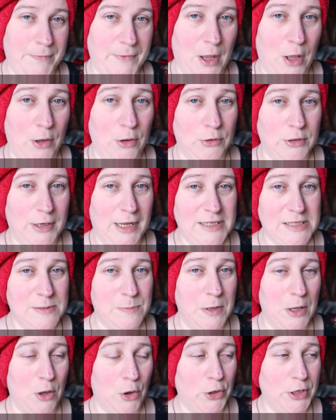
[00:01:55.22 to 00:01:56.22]
Although let's
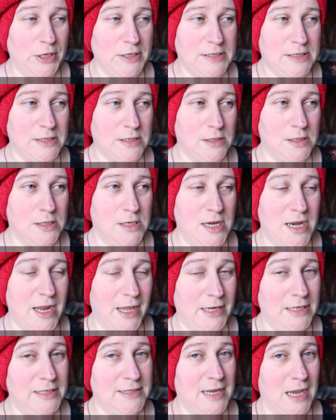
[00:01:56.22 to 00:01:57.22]
be honest,
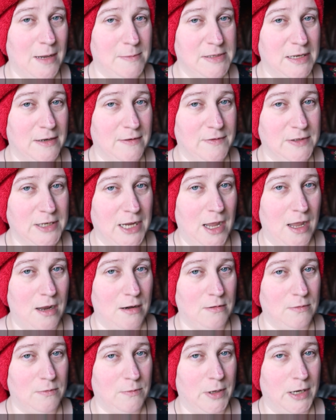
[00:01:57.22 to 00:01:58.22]
9 times out of
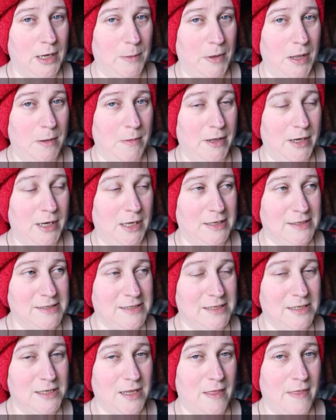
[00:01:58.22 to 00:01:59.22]
10 when I paint my
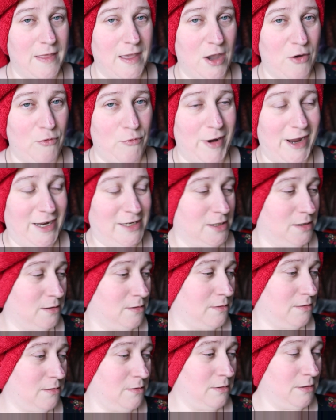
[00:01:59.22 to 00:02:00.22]
nails they are red,
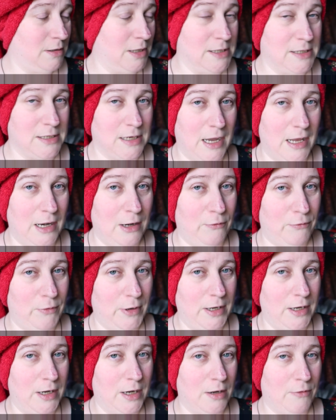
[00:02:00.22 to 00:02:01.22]
because I love
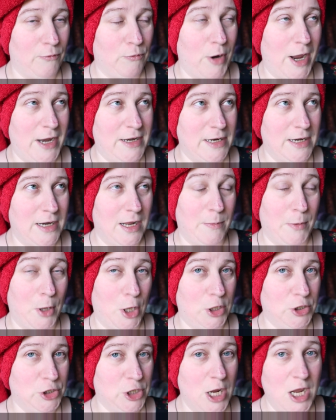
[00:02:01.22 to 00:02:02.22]
red nail
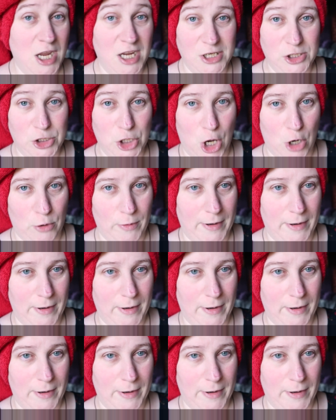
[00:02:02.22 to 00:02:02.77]
polish, dark